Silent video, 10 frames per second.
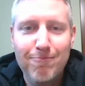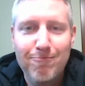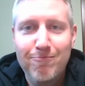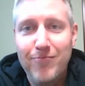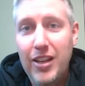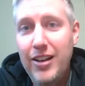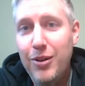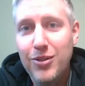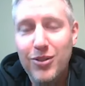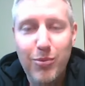And now
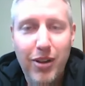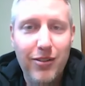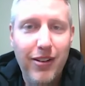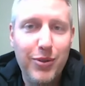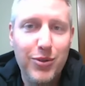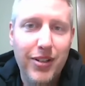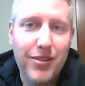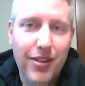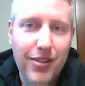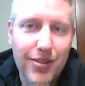it's just a matter of how it
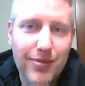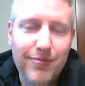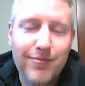translates.